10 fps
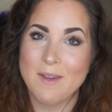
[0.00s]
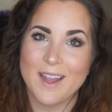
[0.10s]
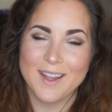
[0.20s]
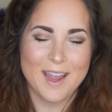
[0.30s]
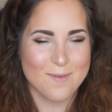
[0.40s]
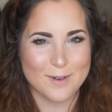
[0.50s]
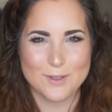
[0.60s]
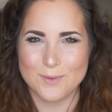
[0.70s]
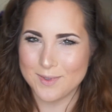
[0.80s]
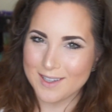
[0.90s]
My
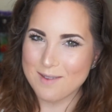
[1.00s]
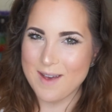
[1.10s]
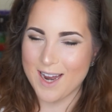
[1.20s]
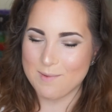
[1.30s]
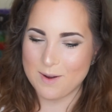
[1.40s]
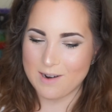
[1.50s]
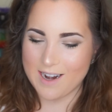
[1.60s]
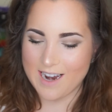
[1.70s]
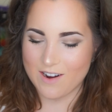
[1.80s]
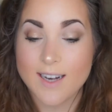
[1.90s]
camera's really mad at me
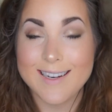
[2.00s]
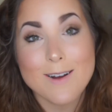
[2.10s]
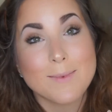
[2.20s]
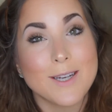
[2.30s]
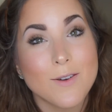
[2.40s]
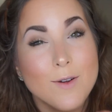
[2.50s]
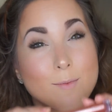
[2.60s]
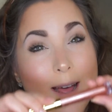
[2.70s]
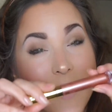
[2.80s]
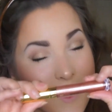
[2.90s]
right now. Now I'm gonna go
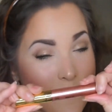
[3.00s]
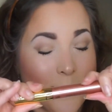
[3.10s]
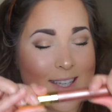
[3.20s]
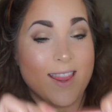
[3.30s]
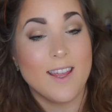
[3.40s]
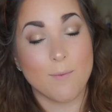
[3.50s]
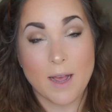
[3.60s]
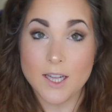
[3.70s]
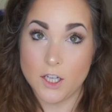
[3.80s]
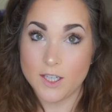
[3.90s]
with my lips, and then
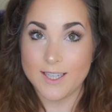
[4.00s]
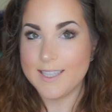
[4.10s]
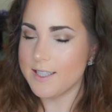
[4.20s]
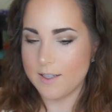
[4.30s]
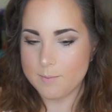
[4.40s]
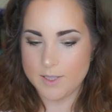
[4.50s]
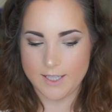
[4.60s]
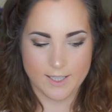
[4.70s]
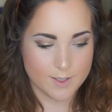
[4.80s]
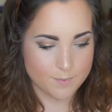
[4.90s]
my look is
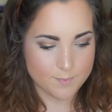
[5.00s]
complete.